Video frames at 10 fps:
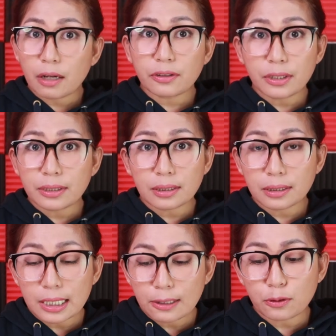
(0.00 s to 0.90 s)
Other
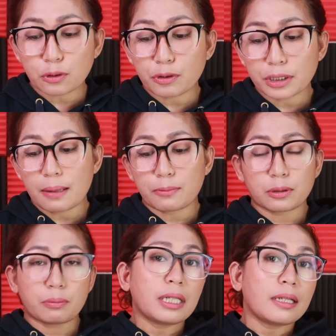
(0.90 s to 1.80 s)
existing loans, for
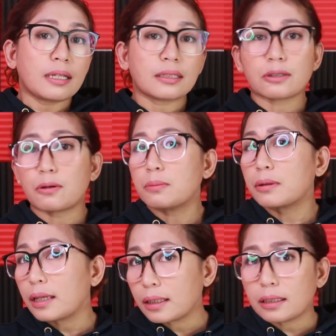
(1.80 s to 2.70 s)
example, si Bilis, si
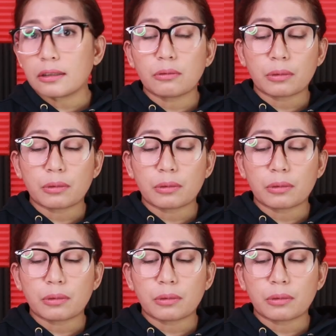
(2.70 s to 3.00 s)
Home Credit,